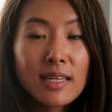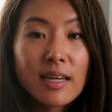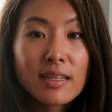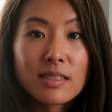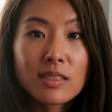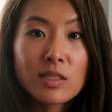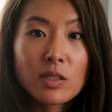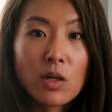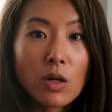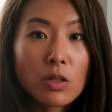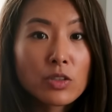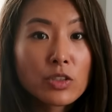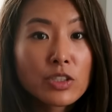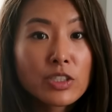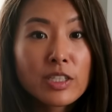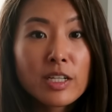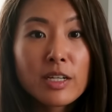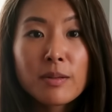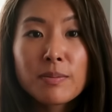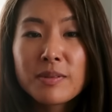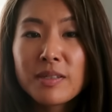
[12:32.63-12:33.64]
get
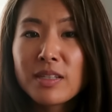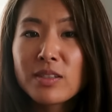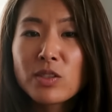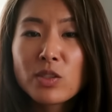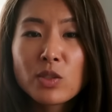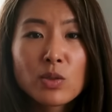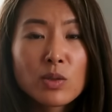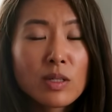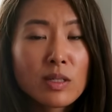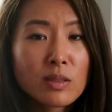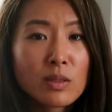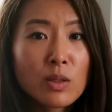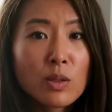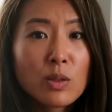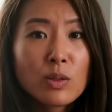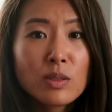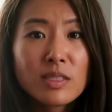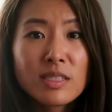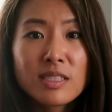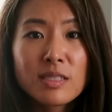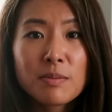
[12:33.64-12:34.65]
scholarships and student
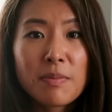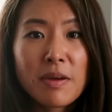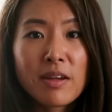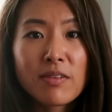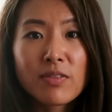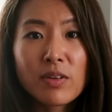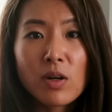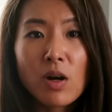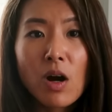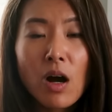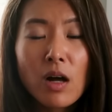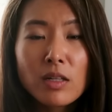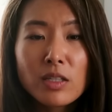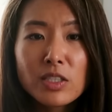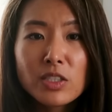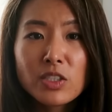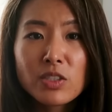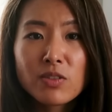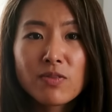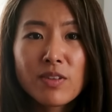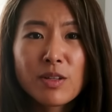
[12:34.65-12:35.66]
loans to pay for
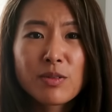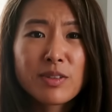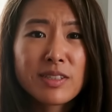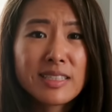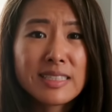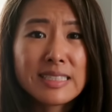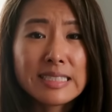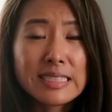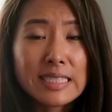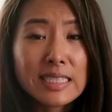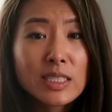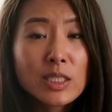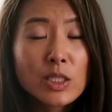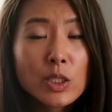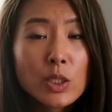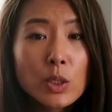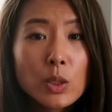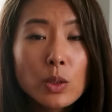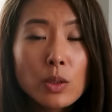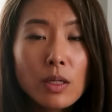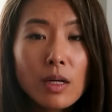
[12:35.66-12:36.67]
college if they really need
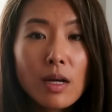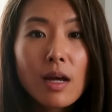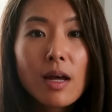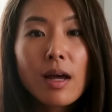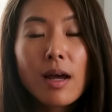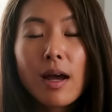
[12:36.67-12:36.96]
to,